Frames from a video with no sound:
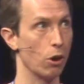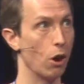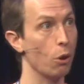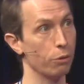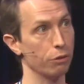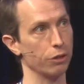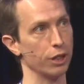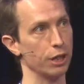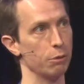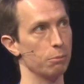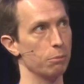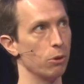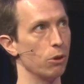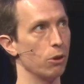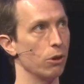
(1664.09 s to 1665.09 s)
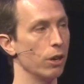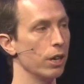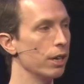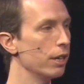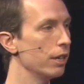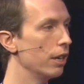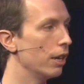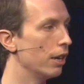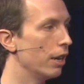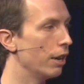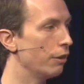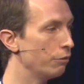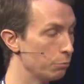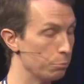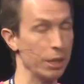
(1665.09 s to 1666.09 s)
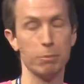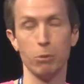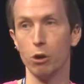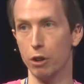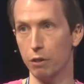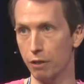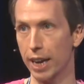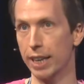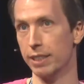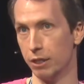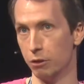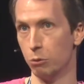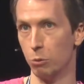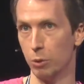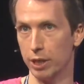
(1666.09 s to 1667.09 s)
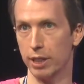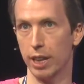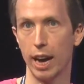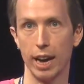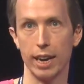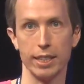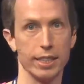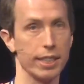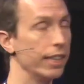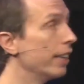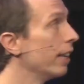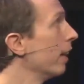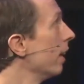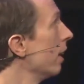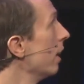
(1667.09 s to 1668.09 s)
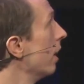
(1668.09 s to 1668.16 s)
hopefully be more effective with that idea.